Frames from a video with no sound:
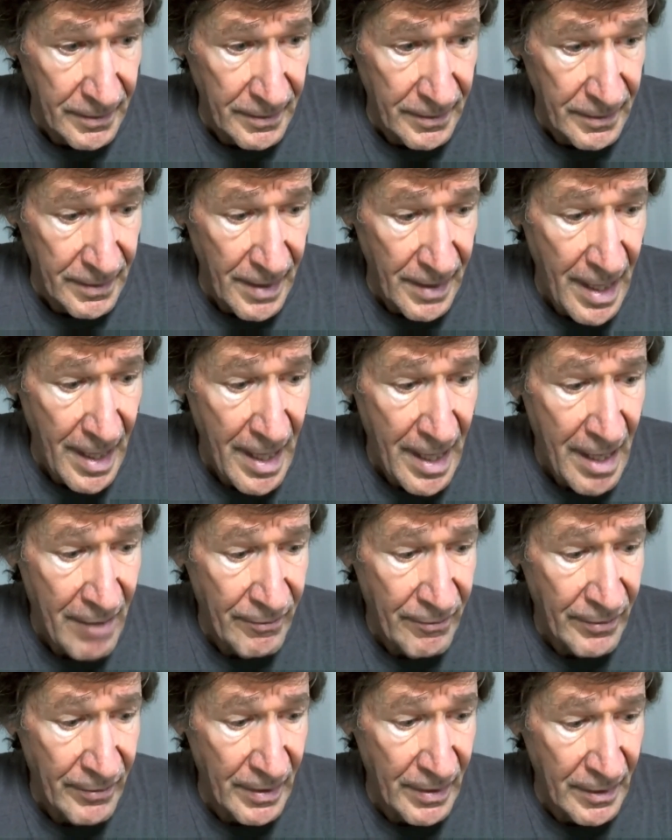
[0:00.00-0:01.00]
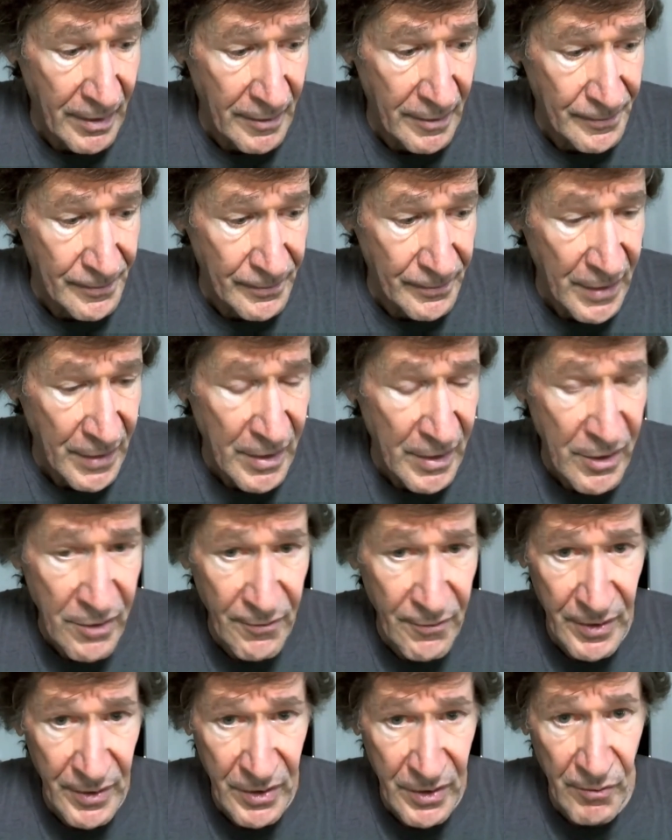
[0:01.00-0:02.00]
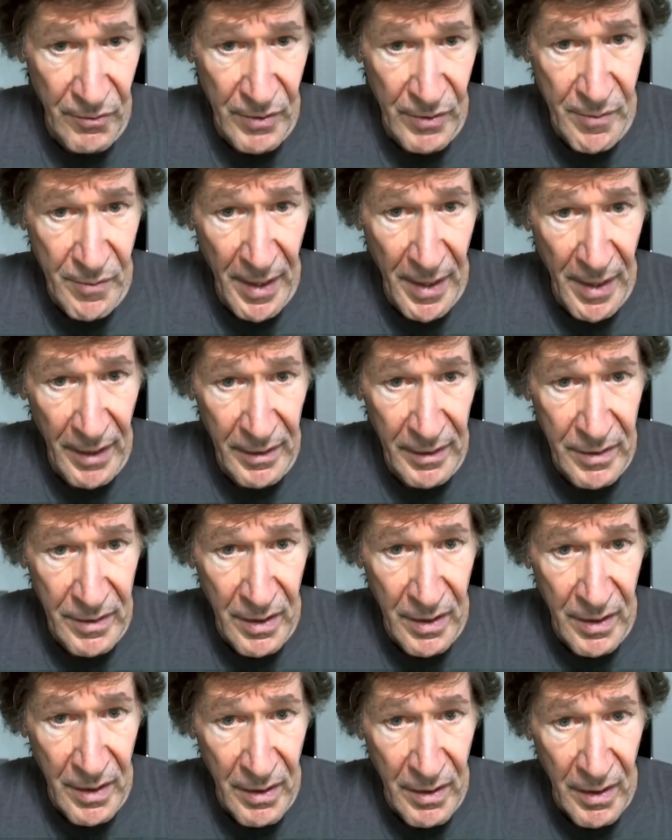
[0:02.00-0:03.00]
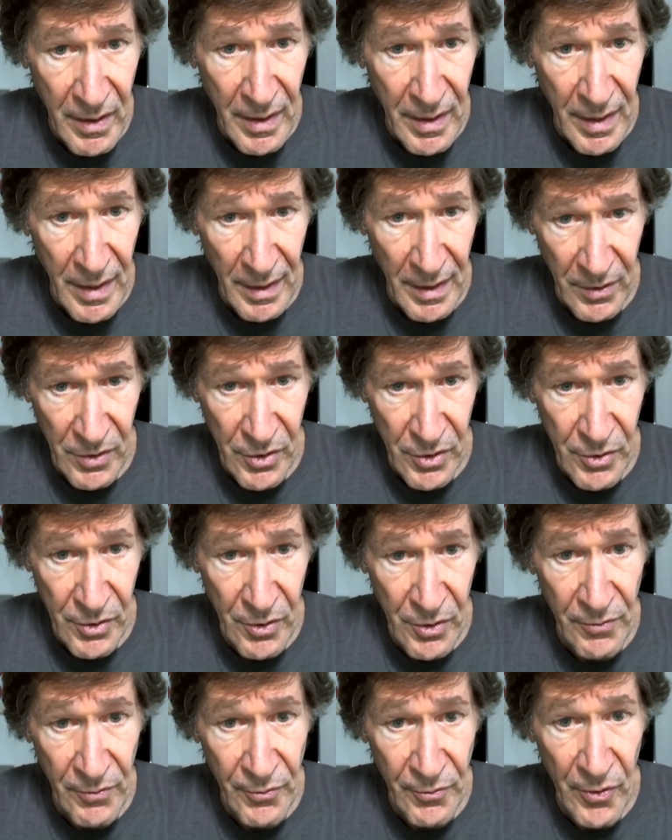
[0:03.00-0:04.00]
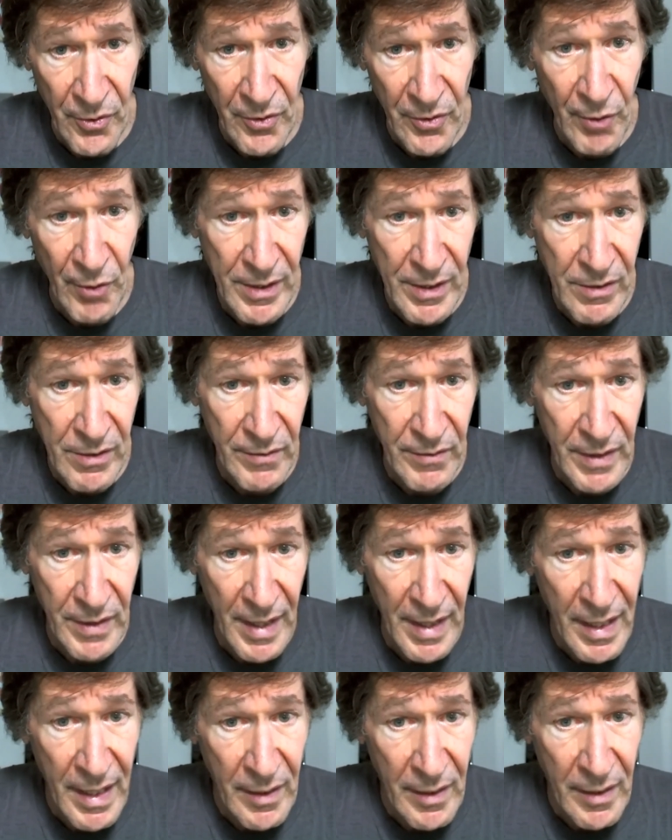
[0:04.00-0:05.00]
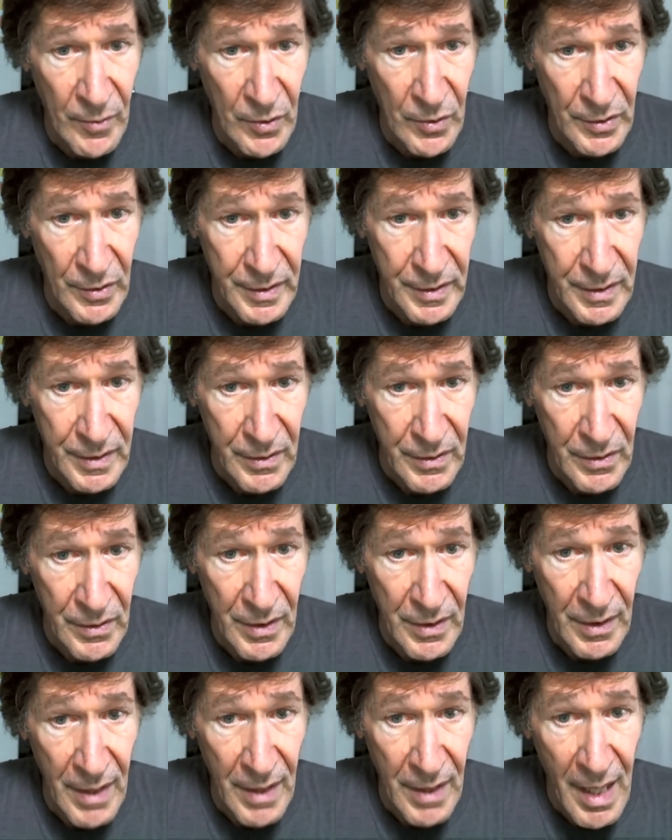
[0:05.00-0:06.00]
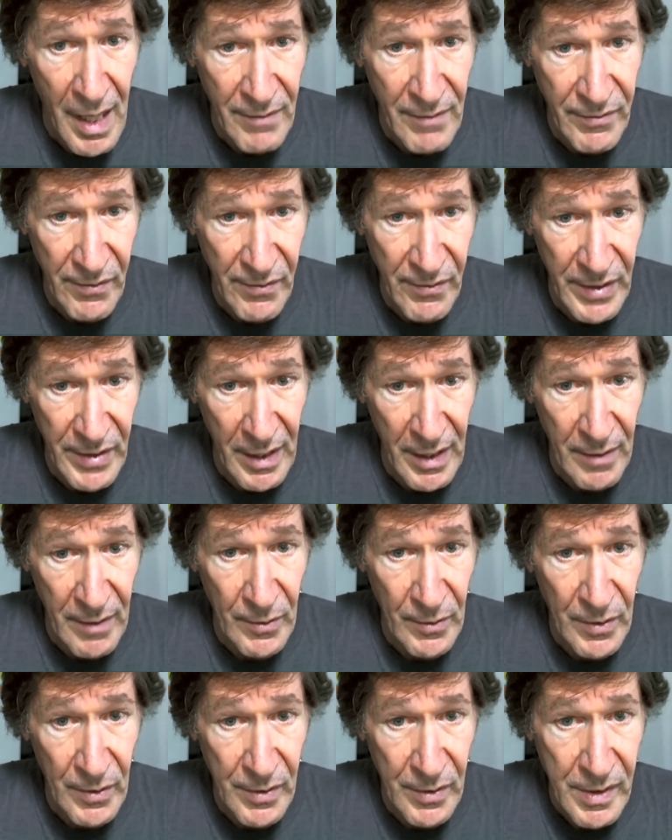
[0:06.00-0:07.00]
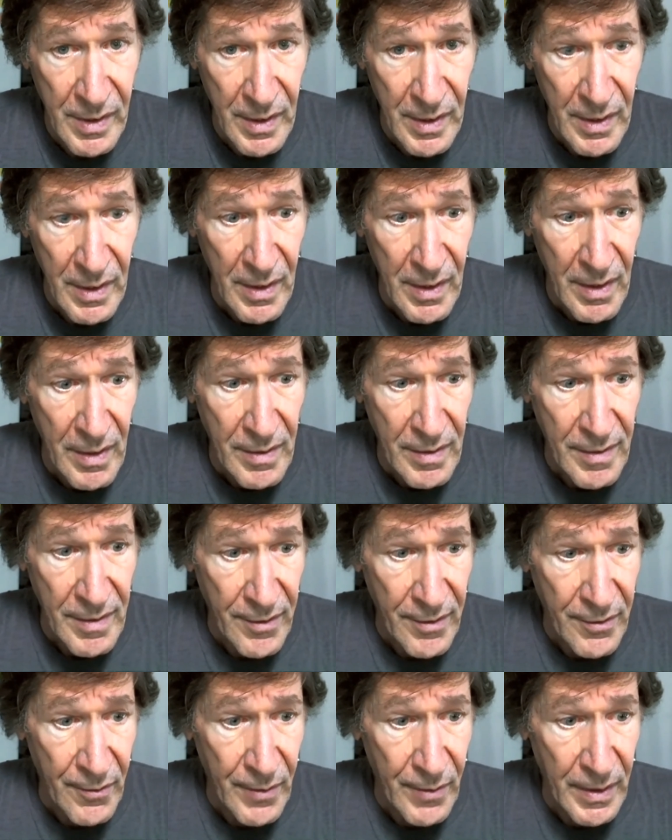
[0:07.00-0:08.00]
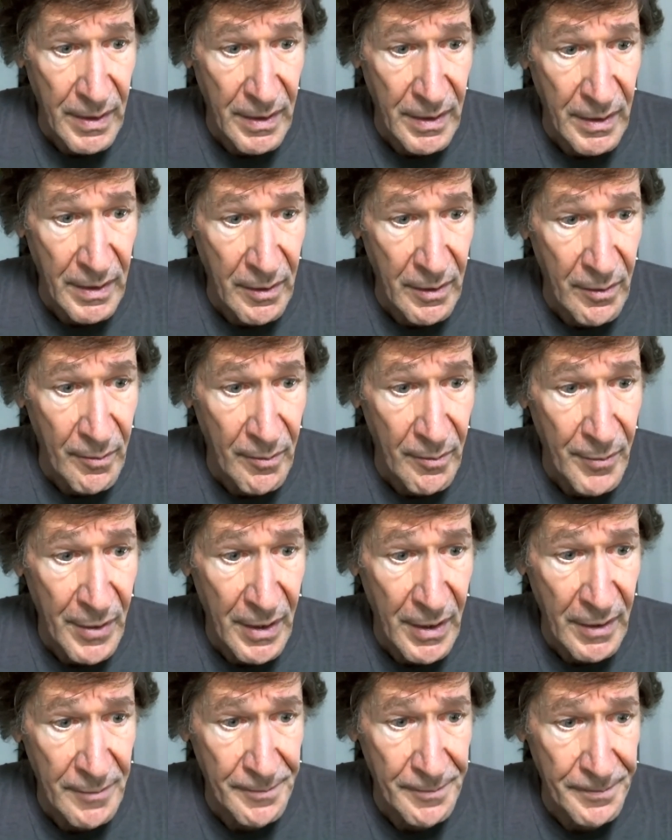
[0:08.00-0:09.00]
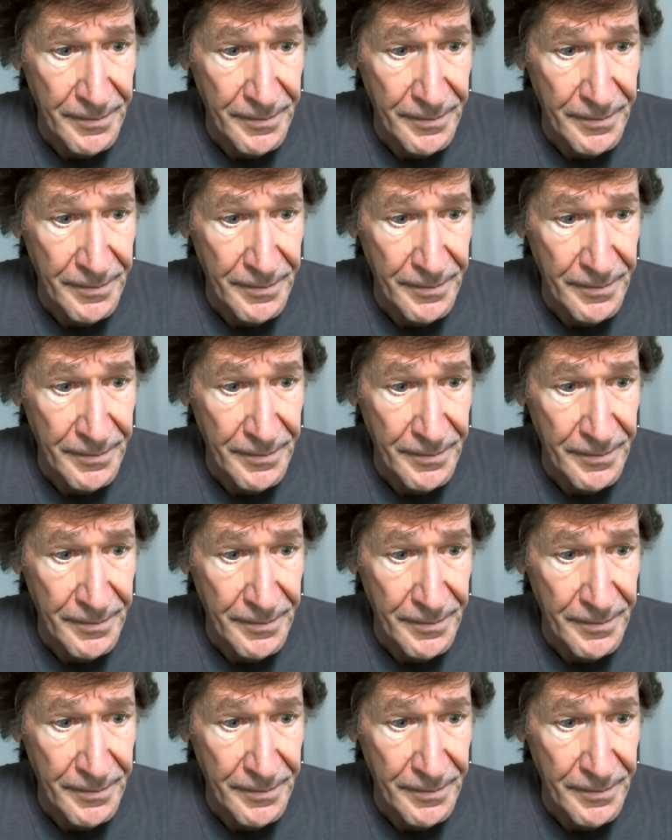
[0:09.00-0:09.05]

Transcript: have insufficient respect and concern for the rights of the animals, the lives of the animals that they're eating, but